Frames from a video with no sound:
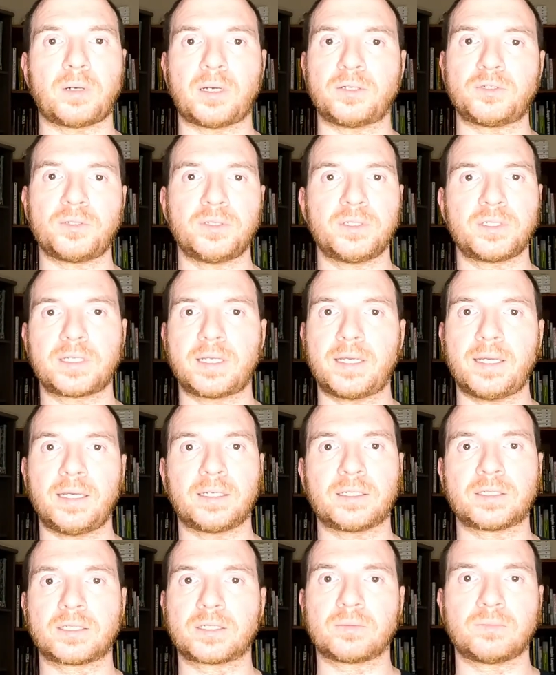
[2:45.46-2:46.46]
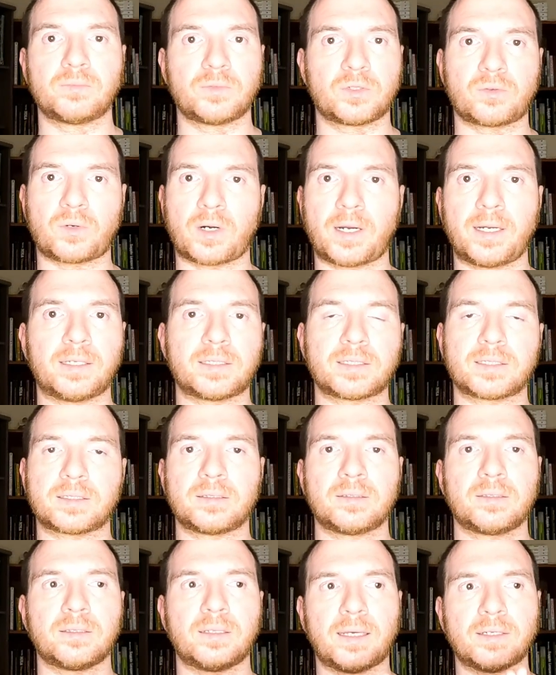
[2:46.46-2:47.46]
punches, kicks,
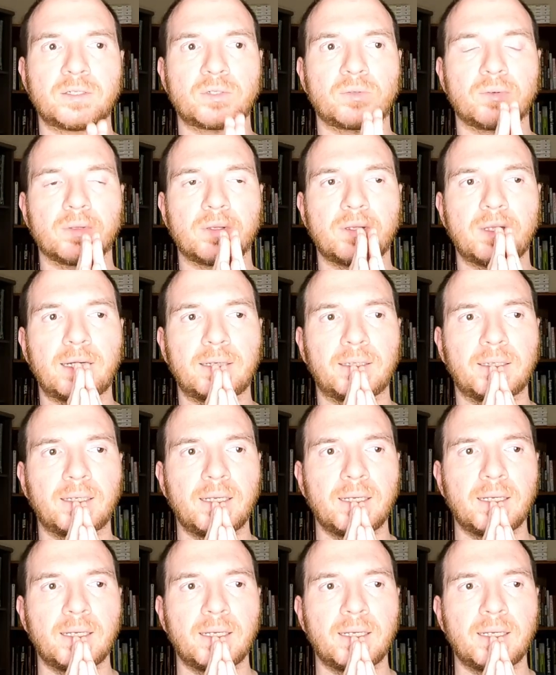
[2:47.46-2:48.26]
strikes, that sort of thing.